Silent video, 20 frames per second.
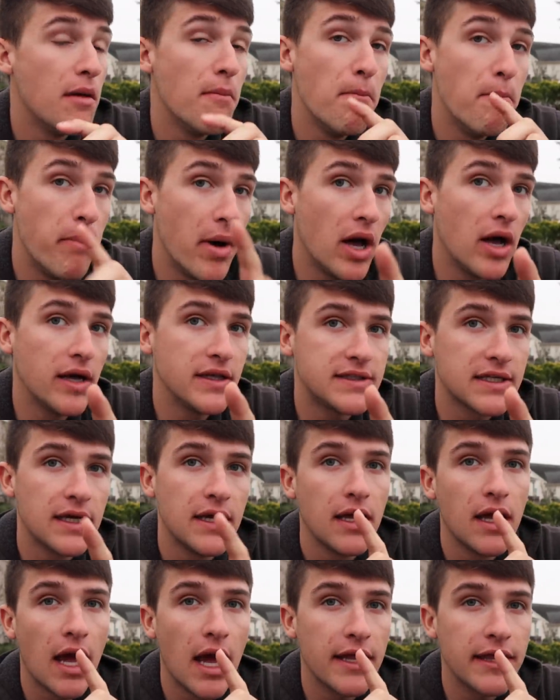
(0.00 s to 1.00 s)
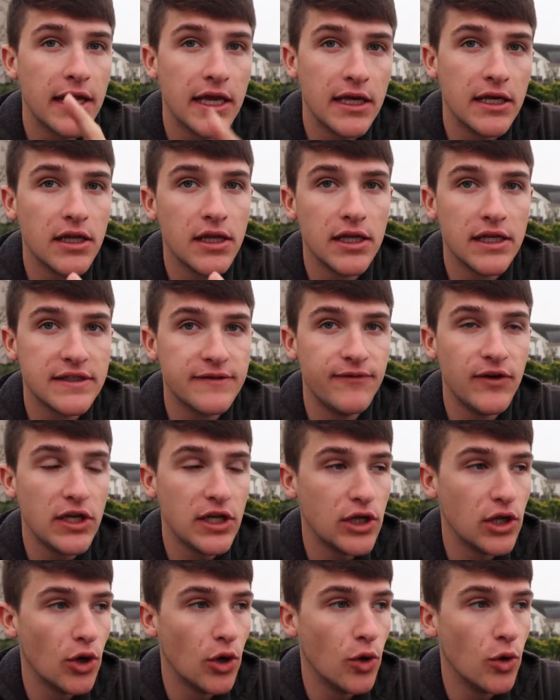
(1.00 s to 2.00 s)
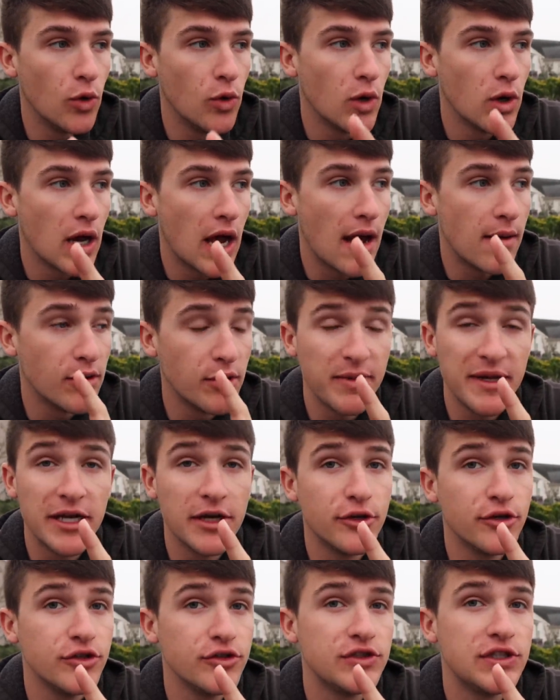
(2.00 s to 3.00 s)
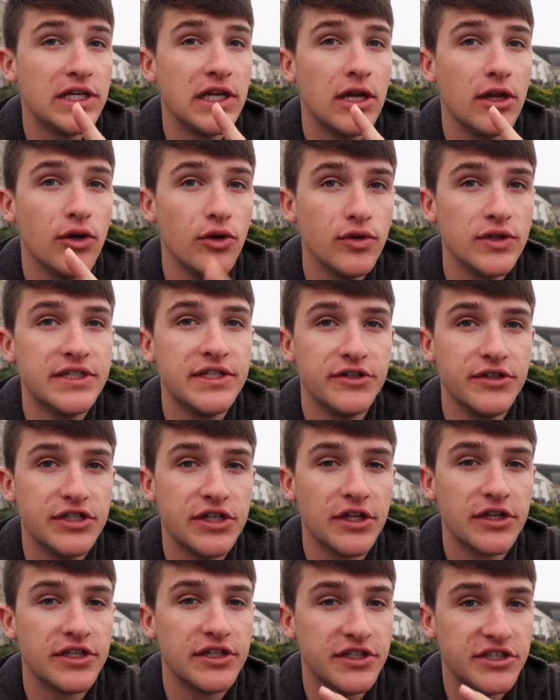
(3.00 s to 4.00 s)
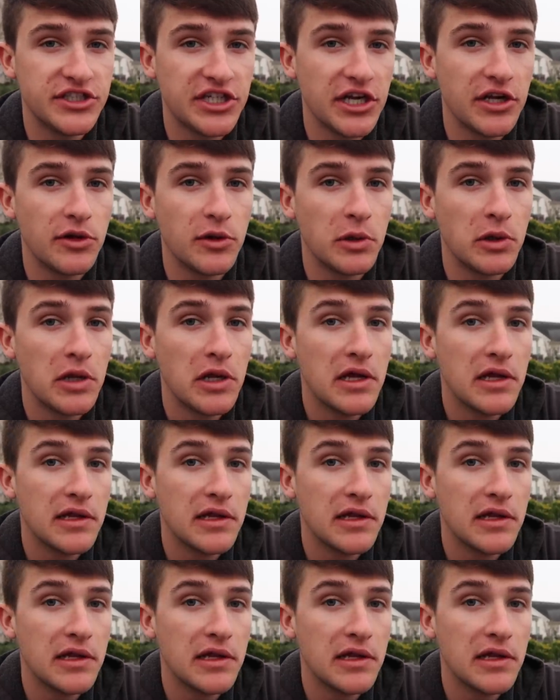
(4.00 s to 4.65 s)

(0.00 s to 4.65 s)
but at the end of this video i'm going to be introducing a new series onto the channel